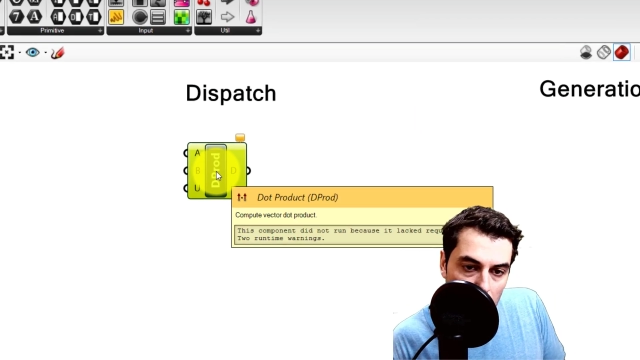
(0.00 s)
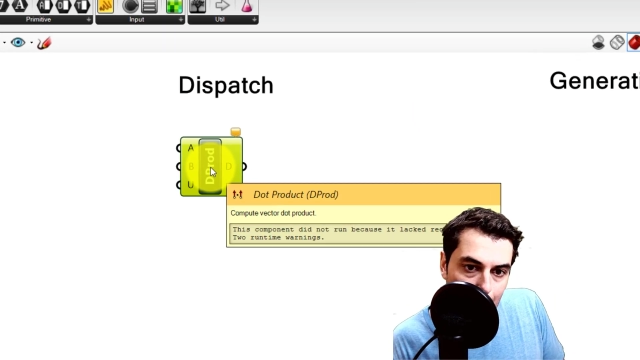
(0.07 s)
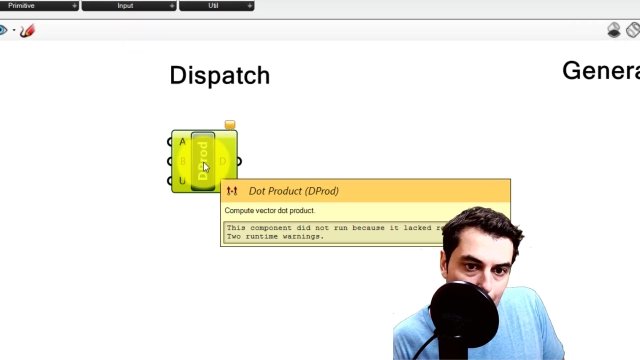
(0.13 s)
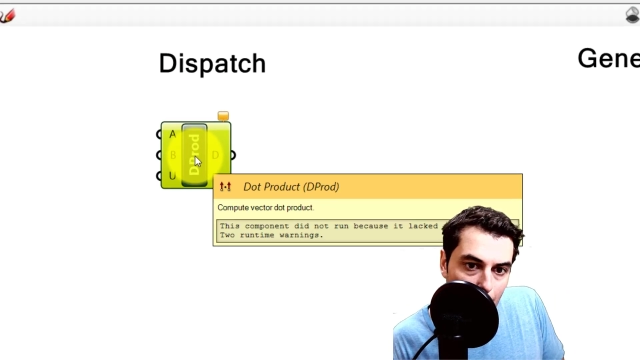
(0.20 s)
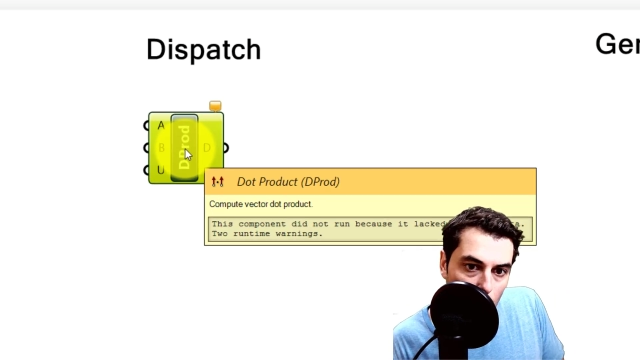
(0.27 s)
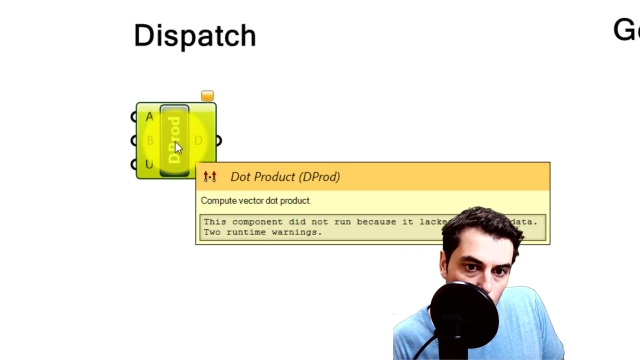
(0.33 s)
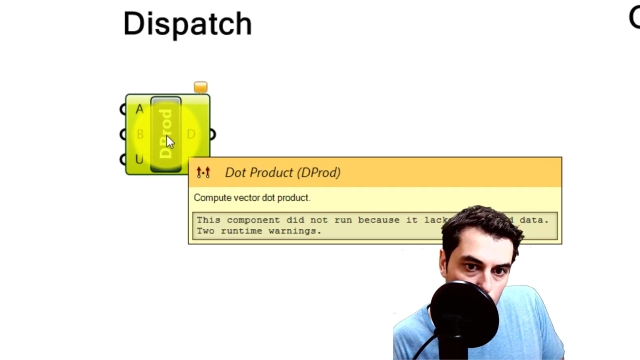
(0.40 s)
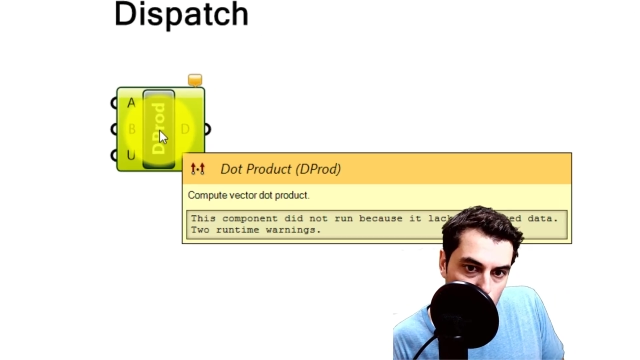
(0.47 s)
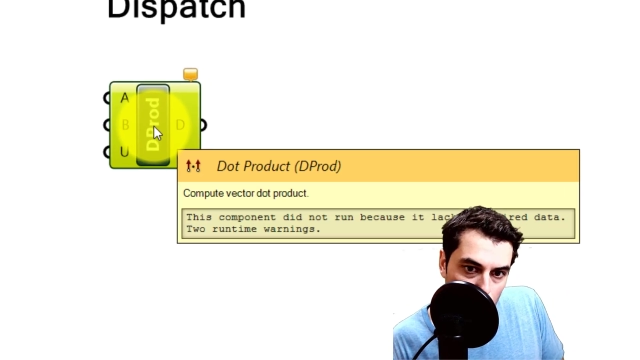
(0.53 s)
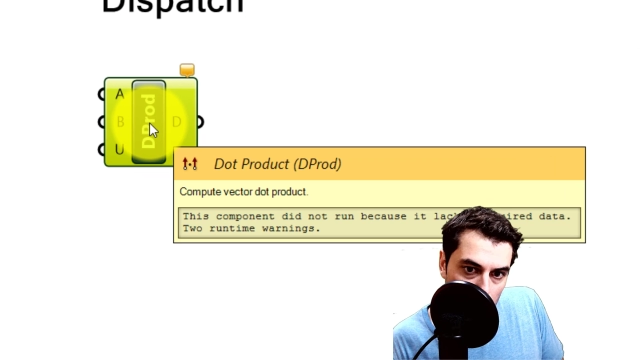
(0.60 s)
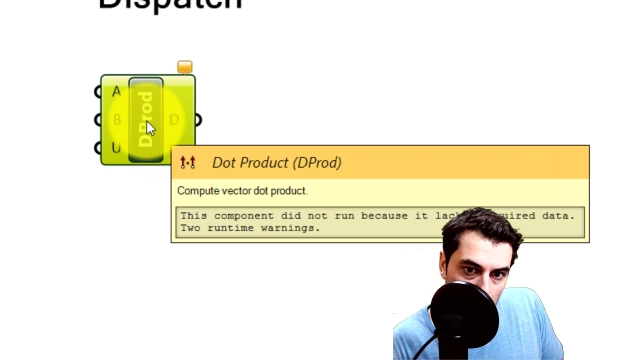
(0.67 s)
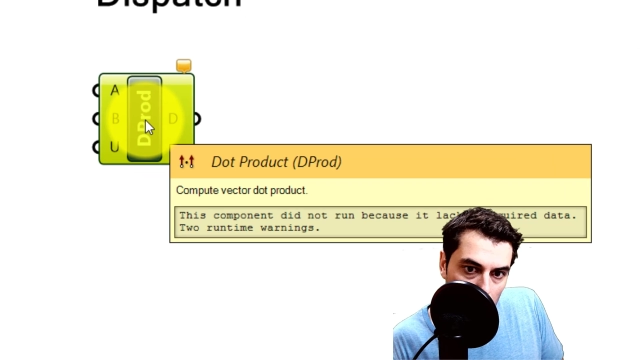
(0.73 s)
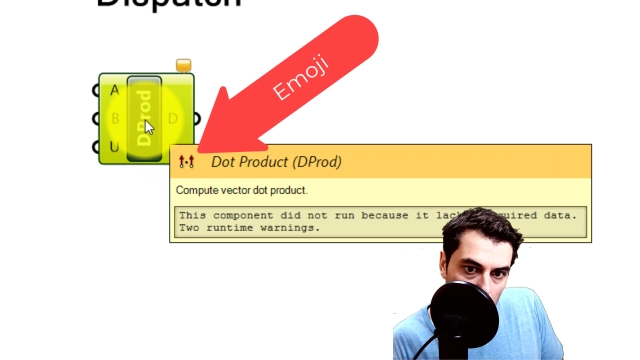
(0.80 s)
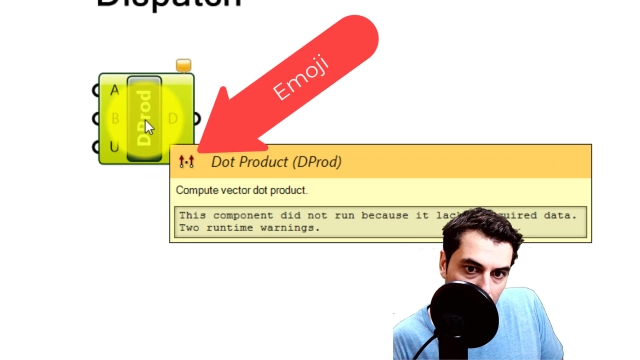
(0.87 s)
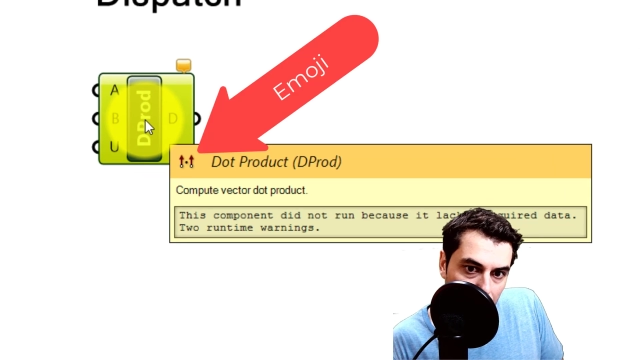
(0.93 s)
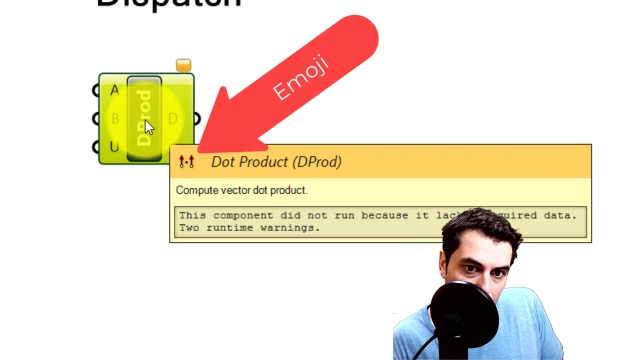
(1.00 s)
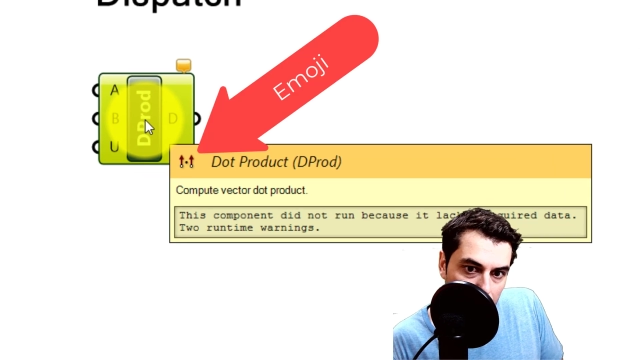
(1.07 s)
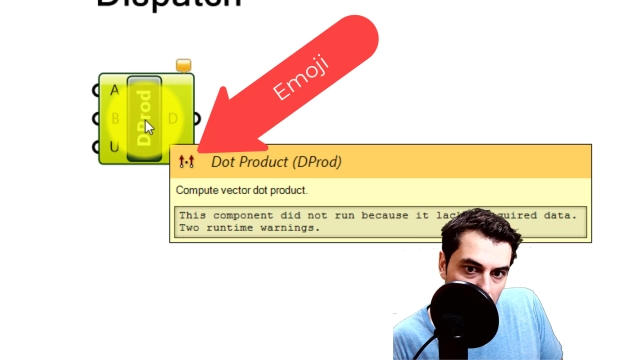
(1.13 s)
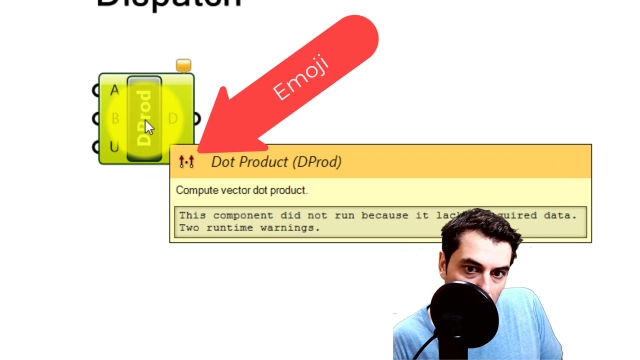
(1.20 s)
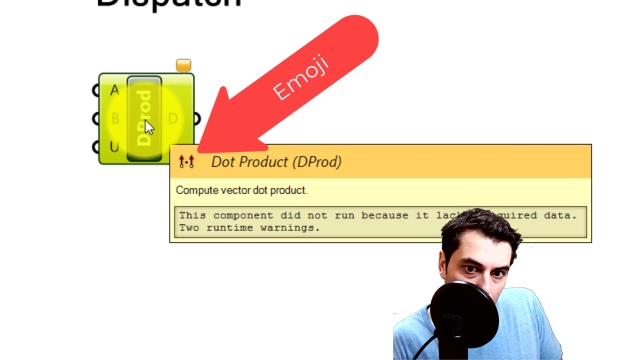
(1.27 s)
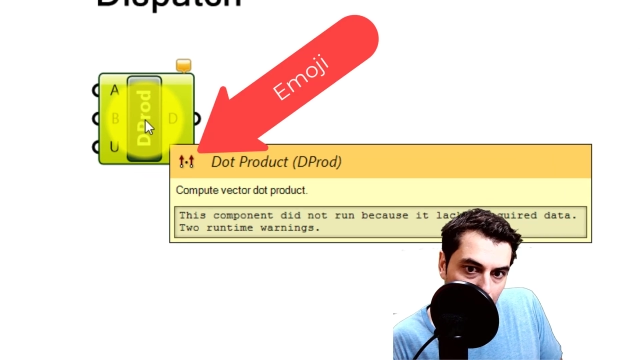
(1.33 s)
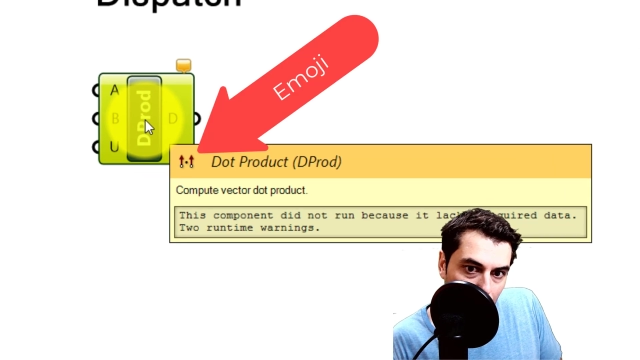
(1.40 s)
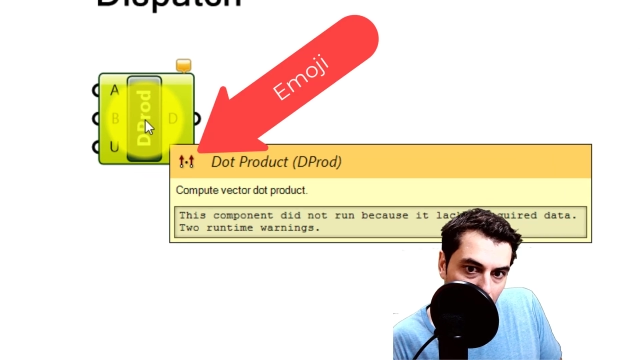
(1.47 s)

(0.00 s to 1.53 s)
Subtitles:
emoji of the dot